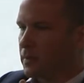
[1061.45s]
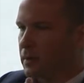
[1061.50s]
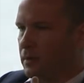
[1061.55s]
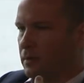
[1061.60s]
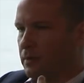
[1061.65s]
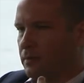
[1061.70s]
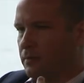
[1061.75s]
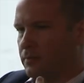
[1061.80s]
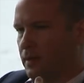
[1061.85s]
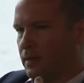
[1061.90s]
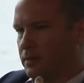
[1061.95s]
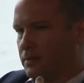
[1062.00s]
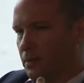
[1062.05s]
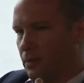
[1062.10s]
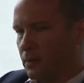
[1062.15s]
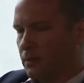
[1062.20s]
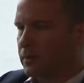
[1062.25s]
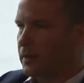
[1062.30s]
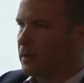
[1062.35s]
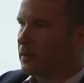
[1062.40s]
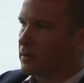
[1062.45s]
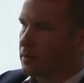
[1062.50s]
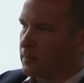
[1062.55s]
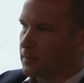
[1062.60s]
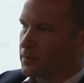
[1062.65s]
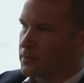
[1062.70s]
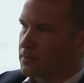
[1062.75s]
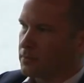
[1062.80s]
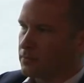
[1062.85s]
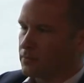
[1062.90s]
We invest only in
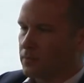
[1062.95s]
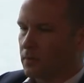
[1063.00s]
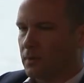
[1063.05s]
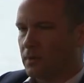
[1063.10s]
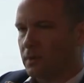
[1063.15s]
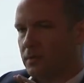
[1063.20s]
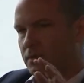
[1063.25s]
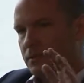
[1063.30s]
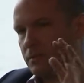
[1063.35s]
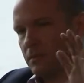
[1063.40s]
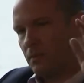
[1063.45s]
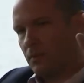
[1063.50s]
commercial forests,